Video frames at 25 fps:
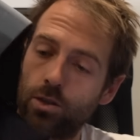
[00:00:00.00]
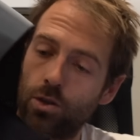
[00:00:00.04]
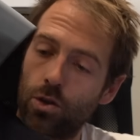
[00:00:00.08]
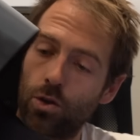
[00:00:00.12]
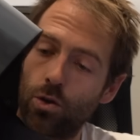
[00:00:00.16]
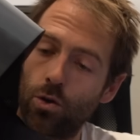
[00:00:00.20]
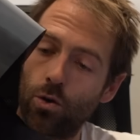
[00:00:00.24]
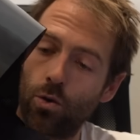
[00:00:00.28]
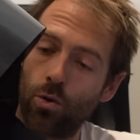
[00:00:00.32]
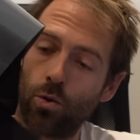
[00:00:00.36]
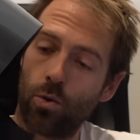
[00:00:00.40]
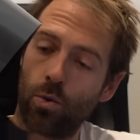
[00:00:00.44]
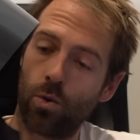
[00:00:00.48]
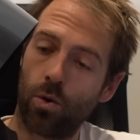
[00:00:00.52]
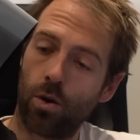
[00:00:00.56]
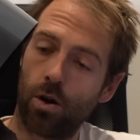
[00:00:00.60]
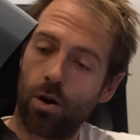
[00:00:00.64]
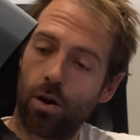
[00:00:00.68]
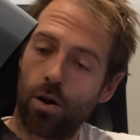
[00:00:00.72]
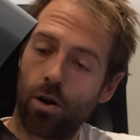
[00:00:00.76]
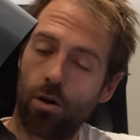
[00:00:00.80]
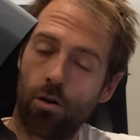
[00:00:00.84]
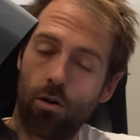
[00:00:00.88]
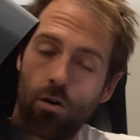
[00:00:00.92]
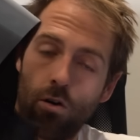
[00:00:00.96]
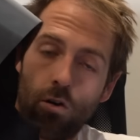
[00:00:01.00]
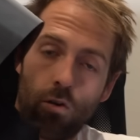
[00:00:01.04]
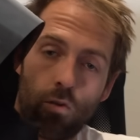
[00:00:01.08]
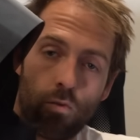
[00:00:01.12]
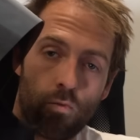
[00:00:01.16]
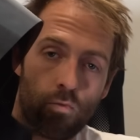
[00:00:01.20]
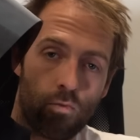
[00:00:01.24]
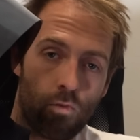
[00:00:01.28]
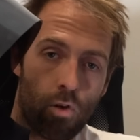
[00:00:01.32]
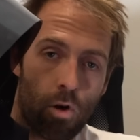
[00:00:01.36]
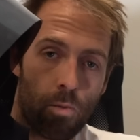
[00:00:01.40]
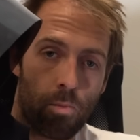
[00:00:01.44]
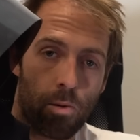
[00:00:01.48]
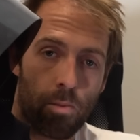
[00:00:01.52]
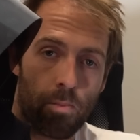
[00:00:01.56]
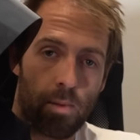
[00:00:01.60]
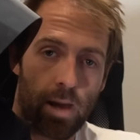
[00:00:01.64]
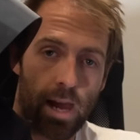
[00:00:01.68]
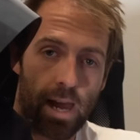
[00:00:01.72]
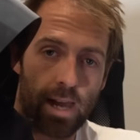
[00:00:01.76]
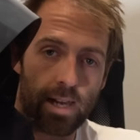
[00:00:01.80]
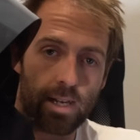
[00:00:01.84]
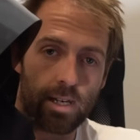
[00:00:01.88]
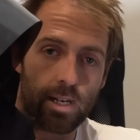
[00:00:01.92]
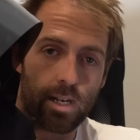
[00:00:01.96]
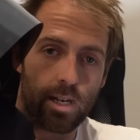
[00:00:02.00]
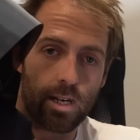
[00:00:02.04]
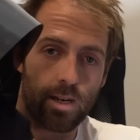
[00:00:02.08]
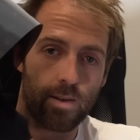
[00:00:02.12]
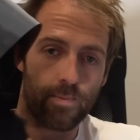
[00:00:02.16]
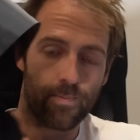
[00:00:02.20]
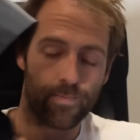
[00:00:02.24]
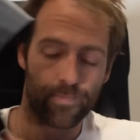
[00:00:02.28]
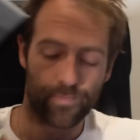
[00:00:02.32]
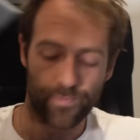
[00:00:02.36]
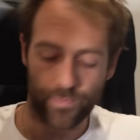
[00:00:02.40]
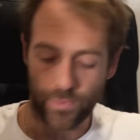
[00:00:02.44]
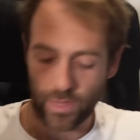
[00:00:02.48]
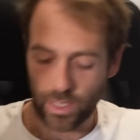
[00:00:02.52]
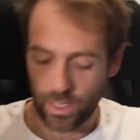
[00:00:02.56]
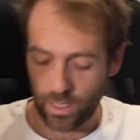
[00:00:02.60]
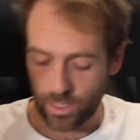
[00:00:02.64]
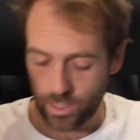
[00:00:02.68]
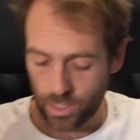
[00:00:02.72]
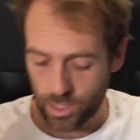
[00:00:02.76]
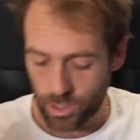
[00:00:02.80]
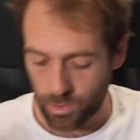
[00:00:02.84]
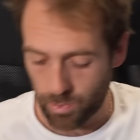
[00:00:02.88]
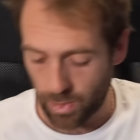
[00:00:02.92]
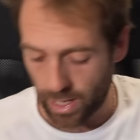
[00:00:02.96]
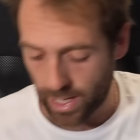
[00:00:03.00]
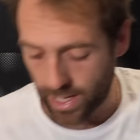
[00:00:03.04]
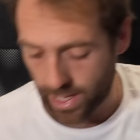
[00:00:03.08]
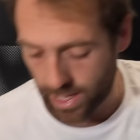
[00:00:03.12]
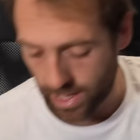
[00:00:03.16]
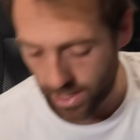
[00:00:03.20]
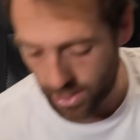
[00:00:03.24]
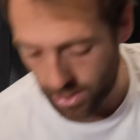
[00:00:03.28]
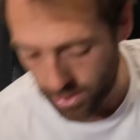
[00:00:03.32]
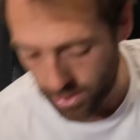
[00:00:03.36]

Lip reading: to rob a bank. Speaking